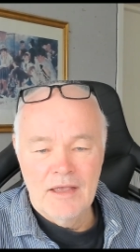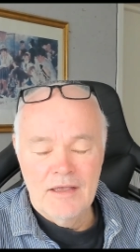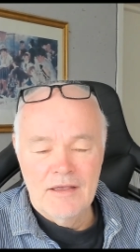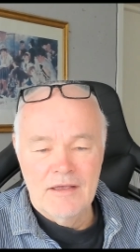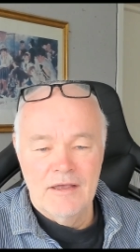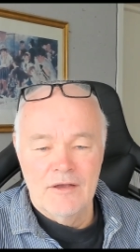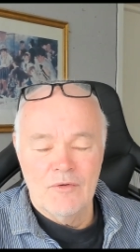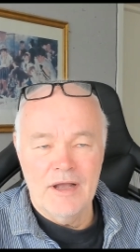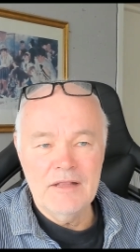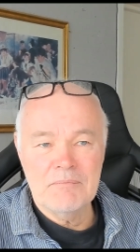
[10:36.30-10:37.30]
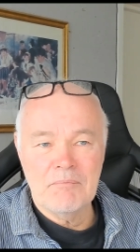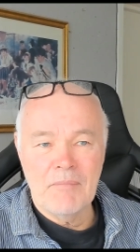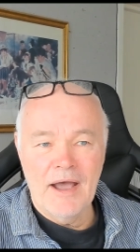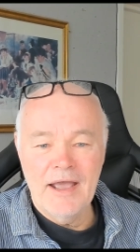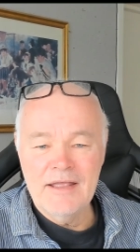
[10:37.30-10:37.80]
quite
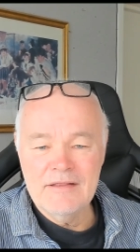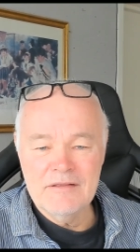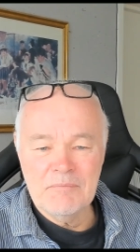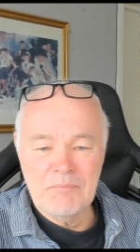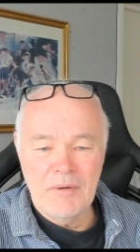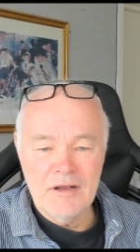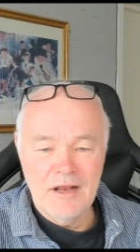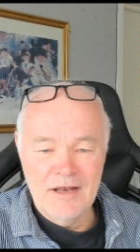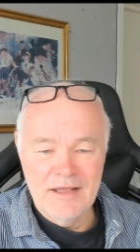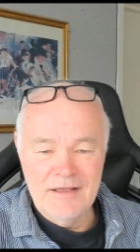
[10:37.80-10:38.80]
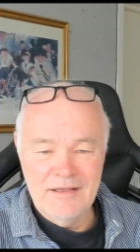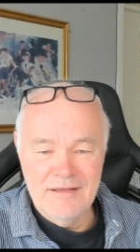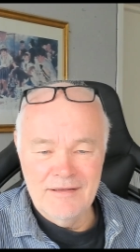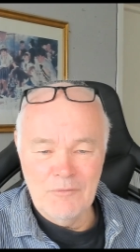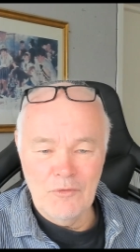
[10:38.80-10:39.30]
mind-boggling,
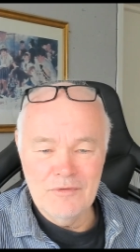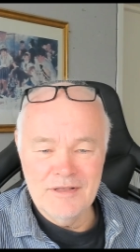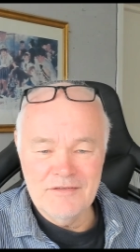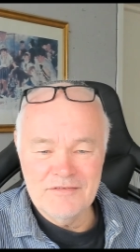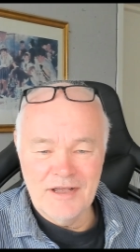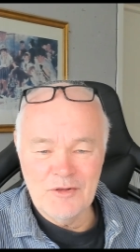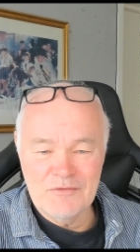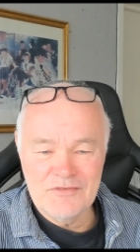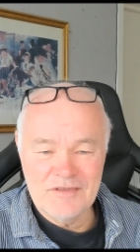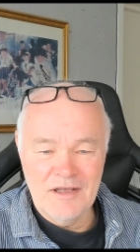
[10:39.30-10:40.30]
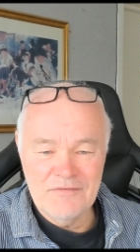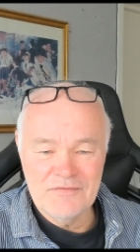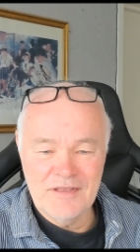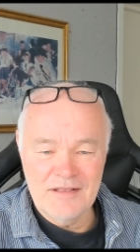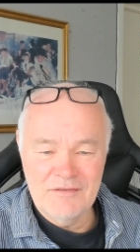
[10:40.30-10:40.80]
all this kind of stuff
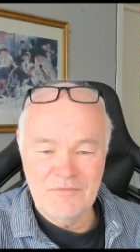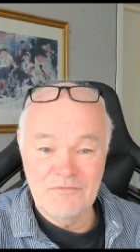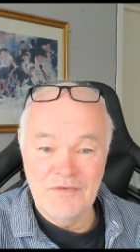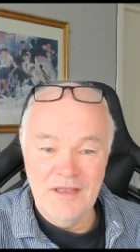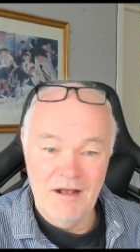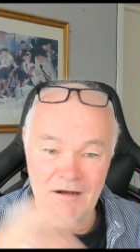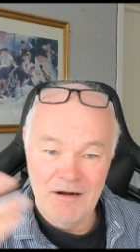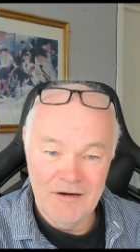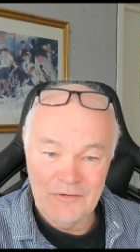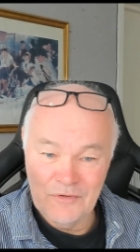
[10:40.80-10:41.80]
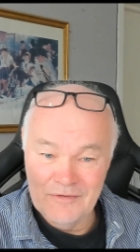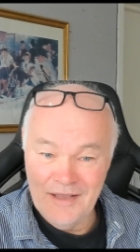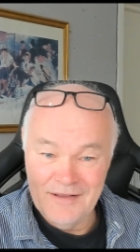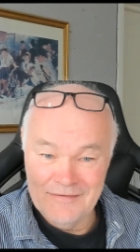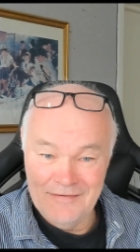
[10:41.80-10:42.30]
that we are
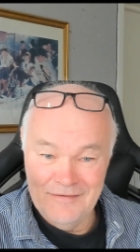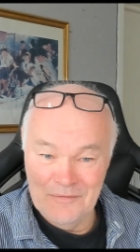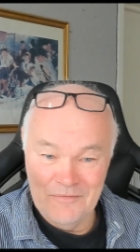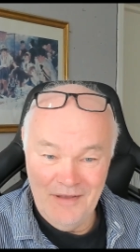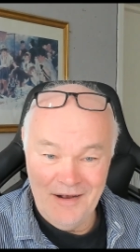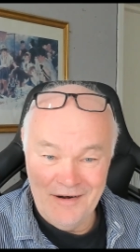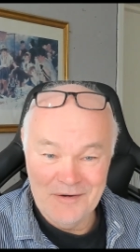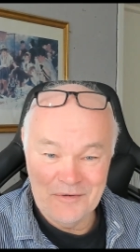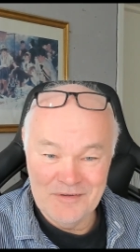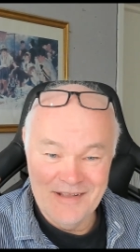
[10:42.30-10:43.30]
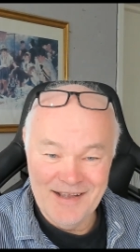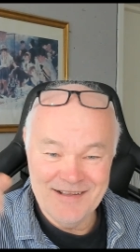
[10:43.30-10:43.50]
connected, we are connected.